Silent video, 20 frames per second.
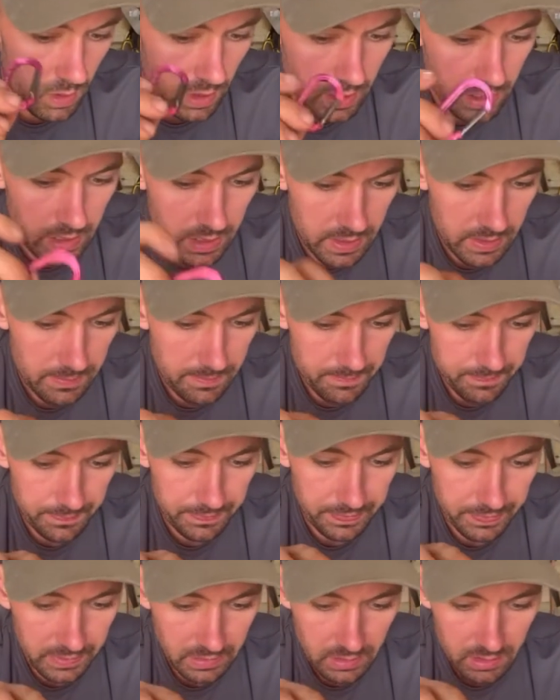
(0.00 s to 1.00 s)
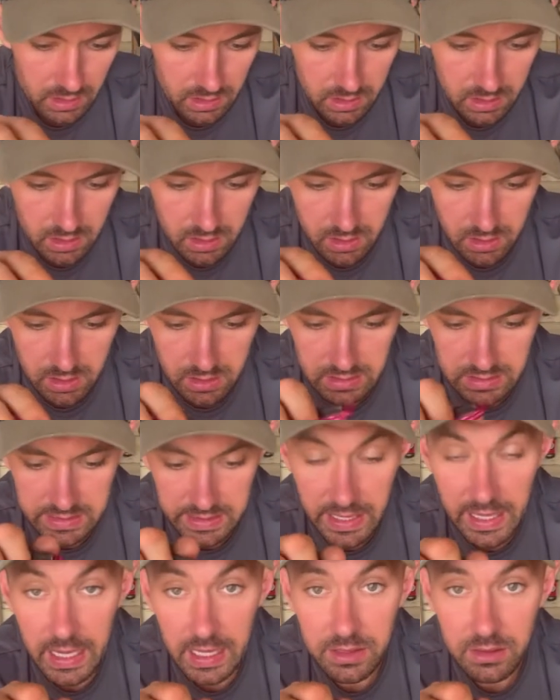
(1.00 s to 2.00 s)
Dan,
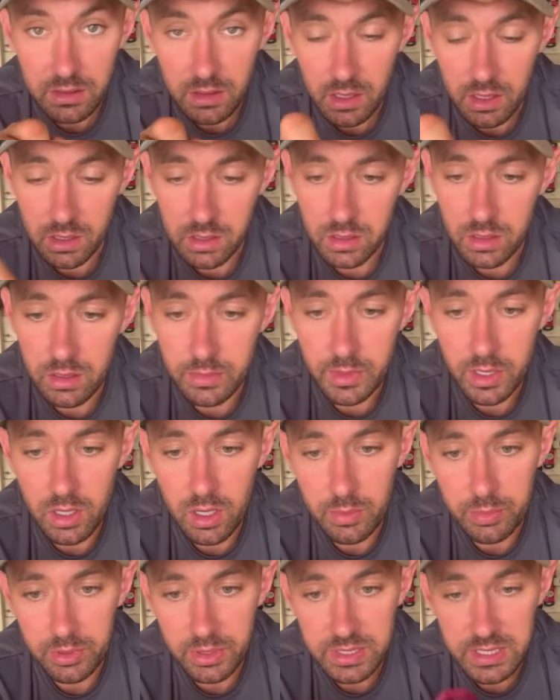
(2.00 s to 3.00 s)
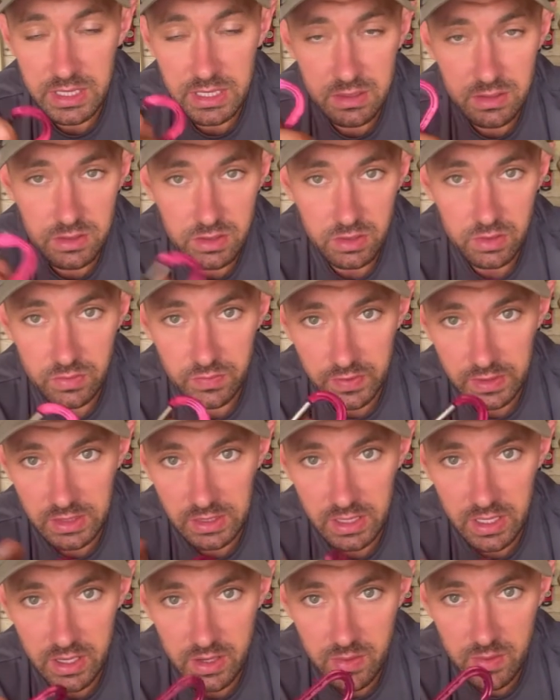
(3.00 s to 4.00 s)
Climbing Arborist, he does a good
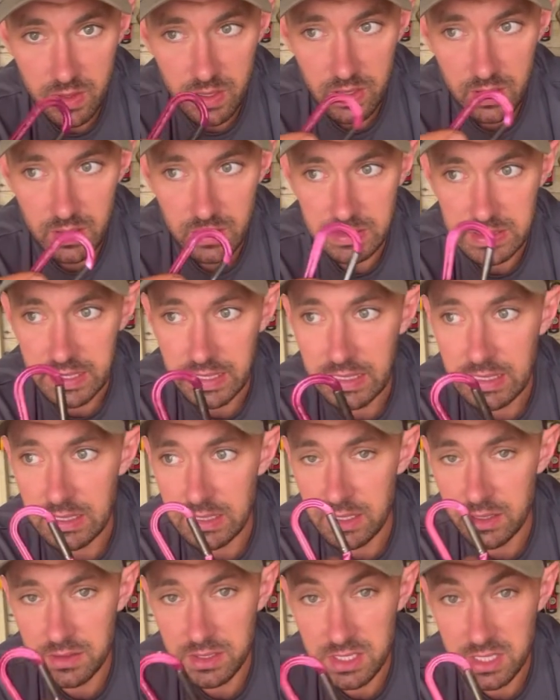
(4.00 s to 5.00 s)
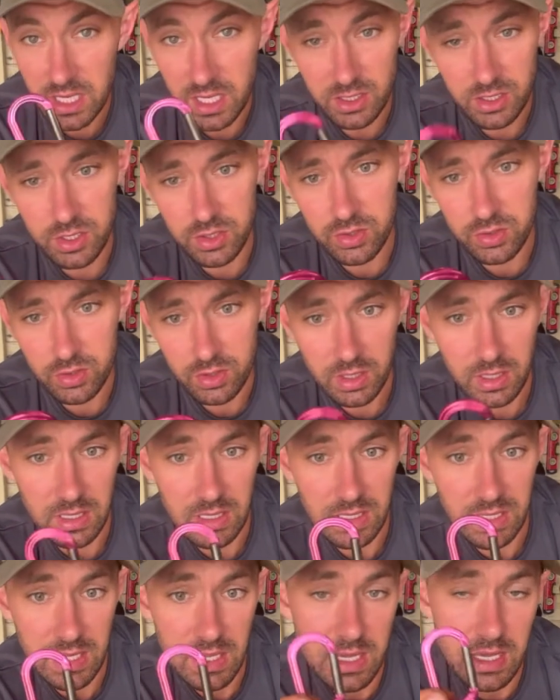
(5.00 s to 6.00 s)
video taking down a sketchy tree,
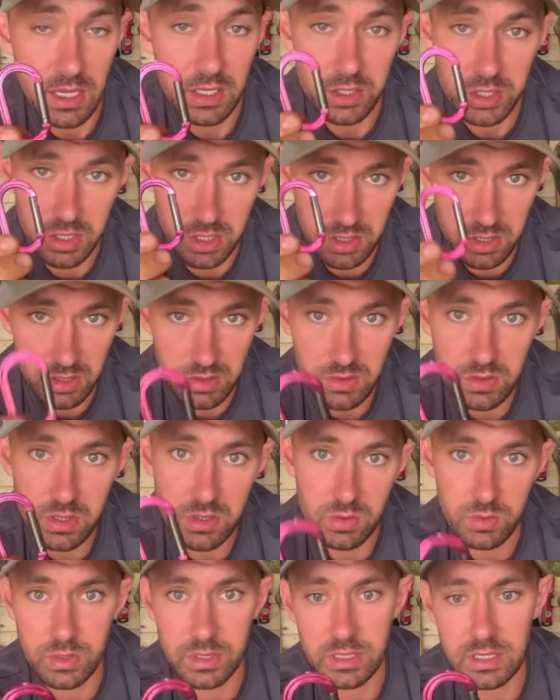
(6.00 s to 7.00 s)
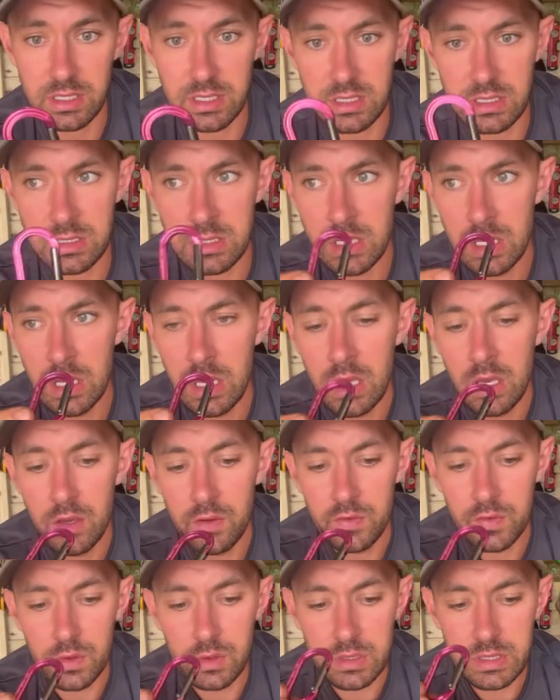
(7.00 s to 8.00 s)
and he actually uses one of these
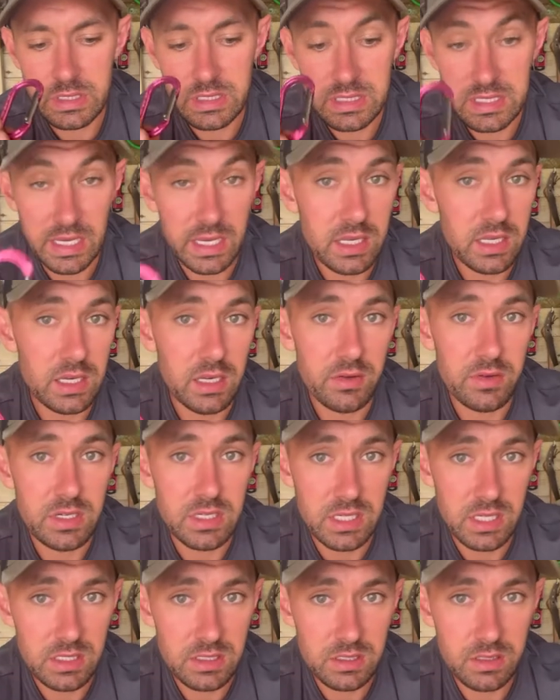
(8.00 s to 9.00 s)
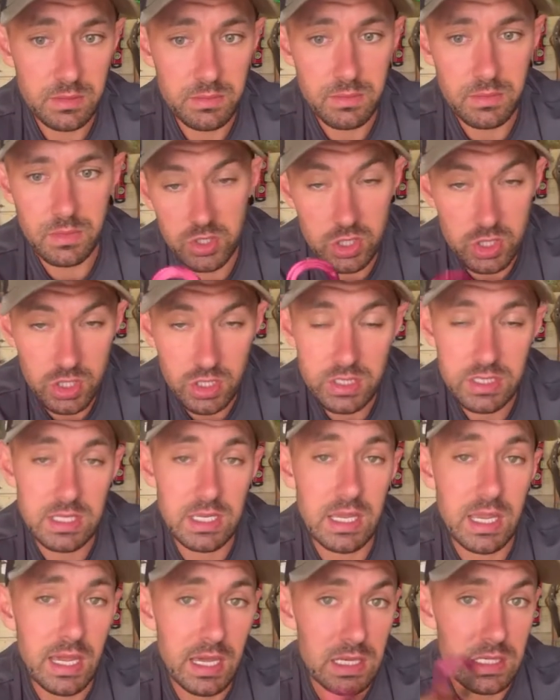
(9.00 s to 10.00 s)
for his secondary system, just
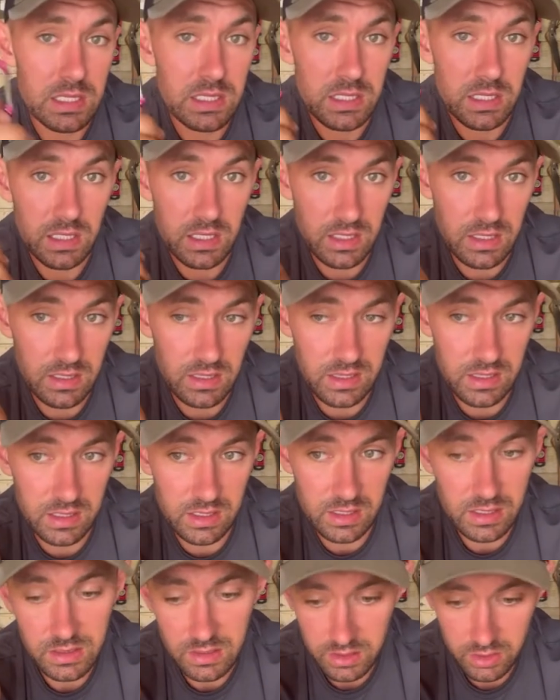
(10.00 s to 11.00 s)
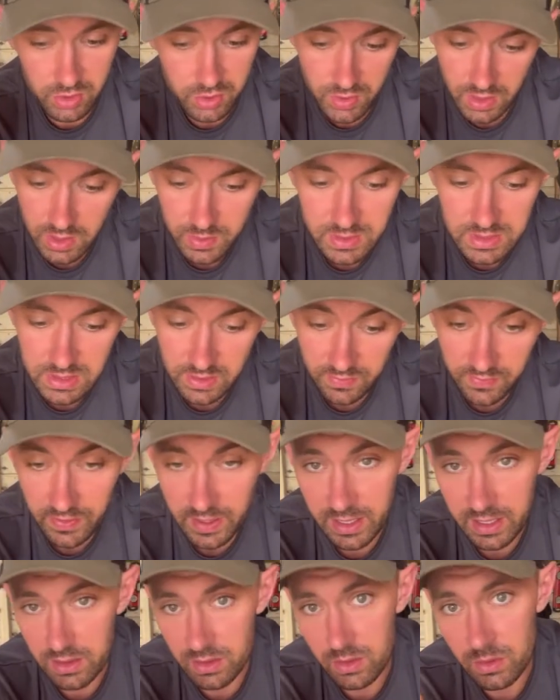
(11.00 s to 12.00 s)
in case the tree was to
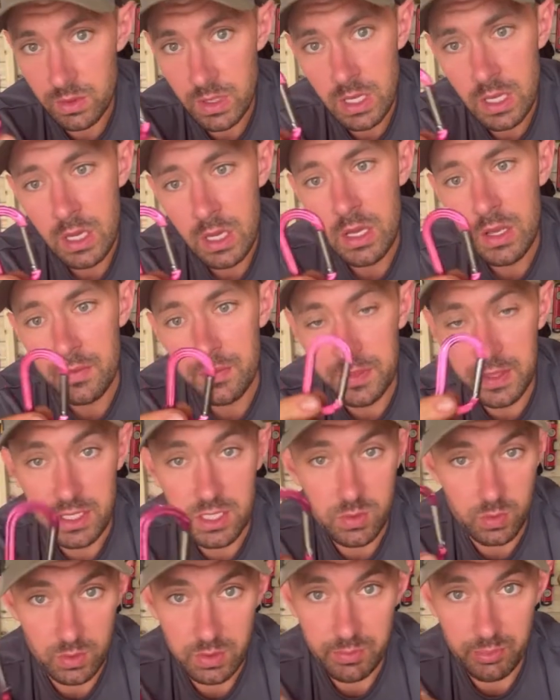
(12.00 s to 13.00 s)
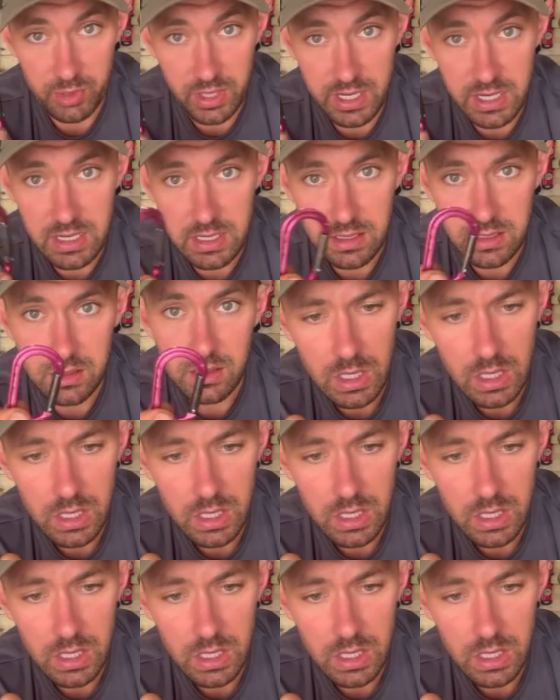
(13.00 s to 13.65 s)
fail, this would break.